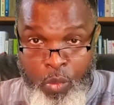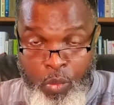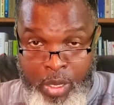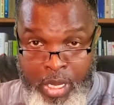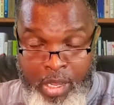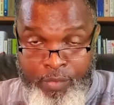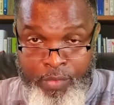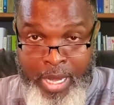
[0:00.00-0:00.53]

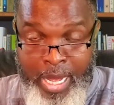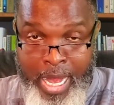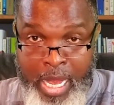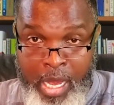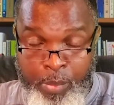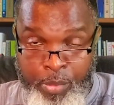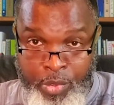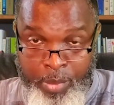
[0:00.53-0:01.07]
whenever
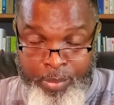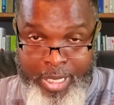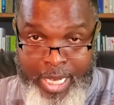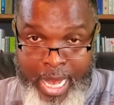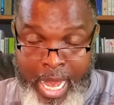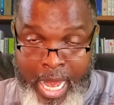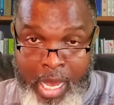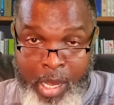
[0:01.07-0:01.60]
Abram
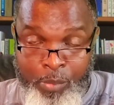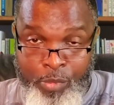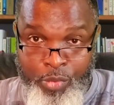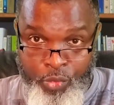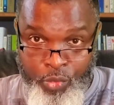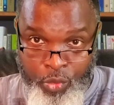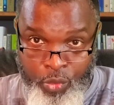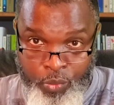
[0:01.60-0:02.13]
came
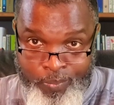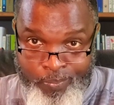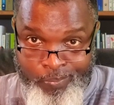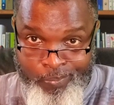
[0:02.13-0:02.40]
through.